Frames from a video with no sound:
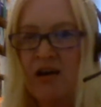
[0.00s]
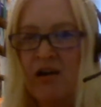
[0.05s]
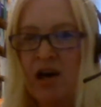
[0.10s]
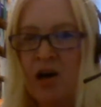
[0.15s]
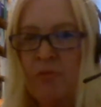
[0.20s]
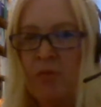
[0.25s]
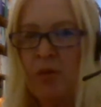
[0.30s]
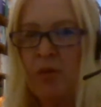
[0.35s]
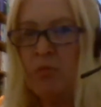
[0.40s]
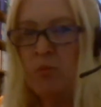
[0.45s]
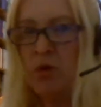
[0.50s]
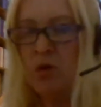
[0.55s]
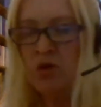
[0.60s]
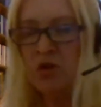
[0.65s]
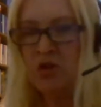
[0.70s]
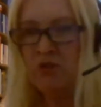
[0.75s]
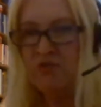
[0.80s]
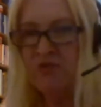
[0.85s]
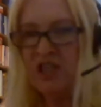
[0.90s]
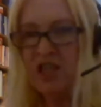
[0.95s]
are
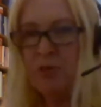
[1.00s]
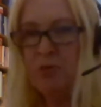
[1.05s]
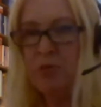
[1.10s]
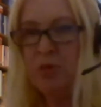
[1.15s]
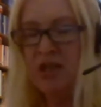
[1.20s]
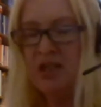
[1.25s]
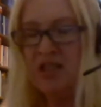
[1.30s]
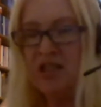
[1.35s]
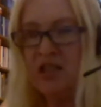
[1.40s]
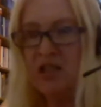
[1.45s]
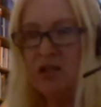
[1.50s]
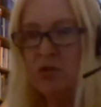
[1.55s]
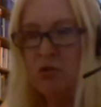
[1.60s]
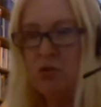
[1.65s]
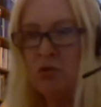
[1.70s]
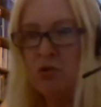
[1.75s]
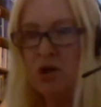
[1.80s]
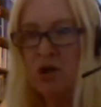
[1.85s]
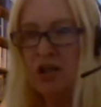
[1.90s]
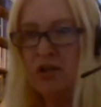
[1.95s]
members of D P C
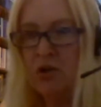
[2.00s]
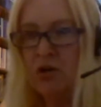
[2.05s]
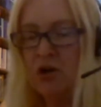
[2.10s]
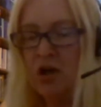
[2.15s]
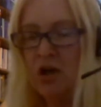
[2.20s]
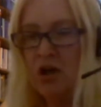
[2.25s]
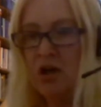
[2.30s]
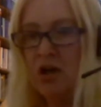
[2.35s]
or other